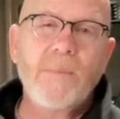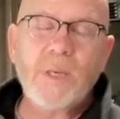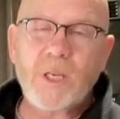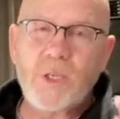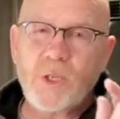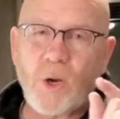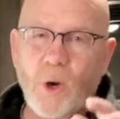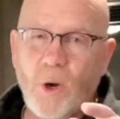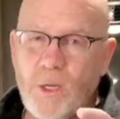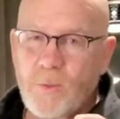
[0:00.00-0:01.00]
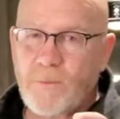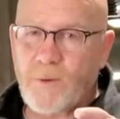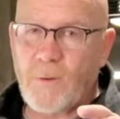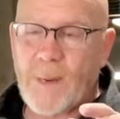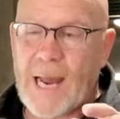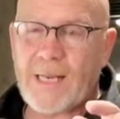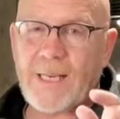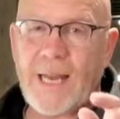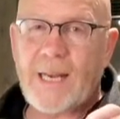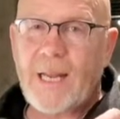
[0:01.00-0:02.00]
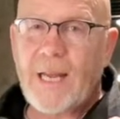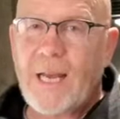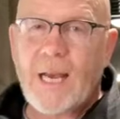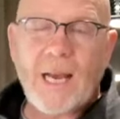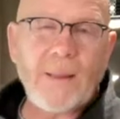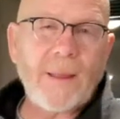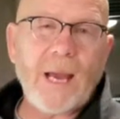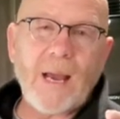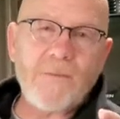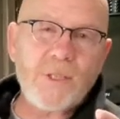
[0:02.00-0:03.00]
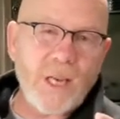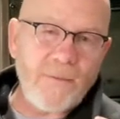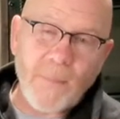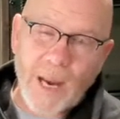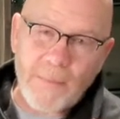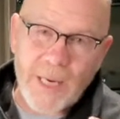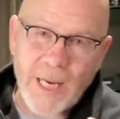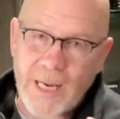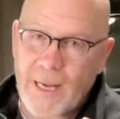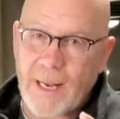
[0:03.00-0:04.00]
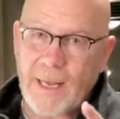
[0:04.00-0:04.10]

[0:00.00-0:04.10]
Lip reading: because you can always refer back to that. I've saved my behind.